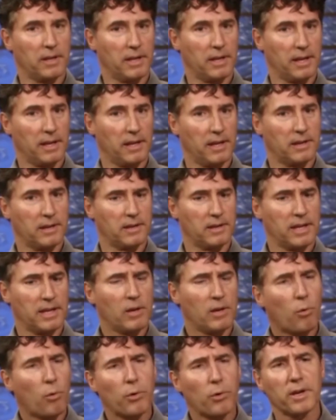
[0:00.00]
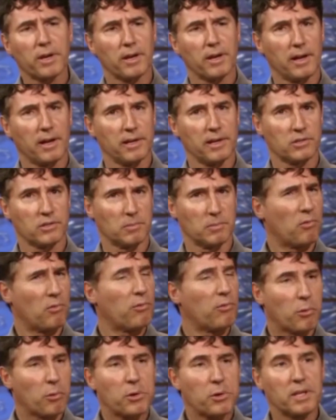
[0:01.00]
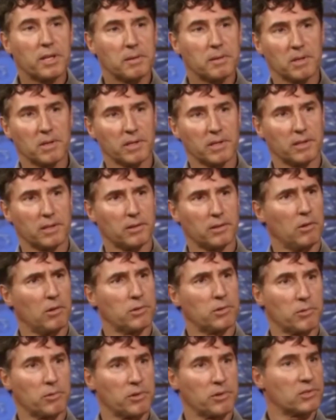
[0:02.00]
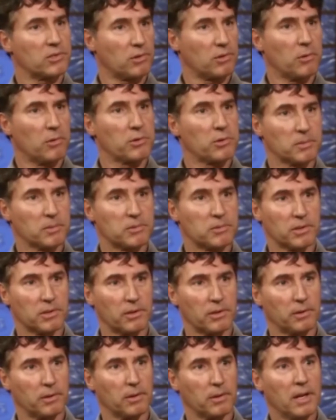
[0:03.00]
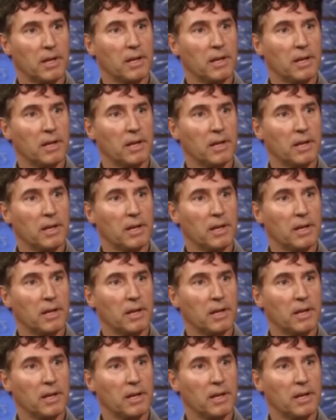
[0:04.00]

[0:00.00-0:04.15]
and they organize about $14 million worth of scholarships a year